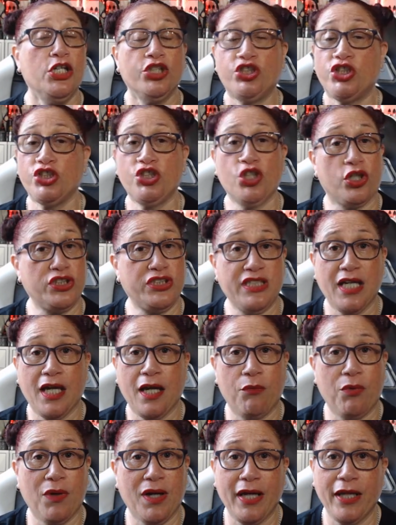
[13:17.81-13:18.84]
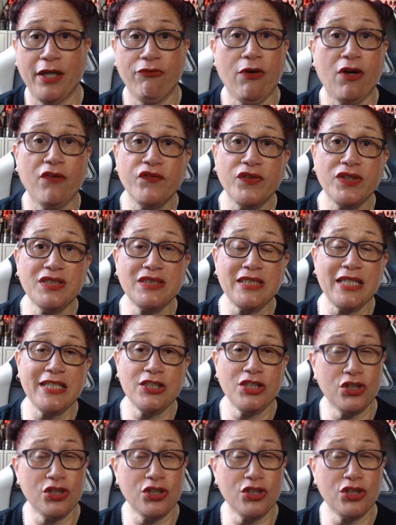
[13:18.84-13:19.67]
She's not a DIYer, obviously.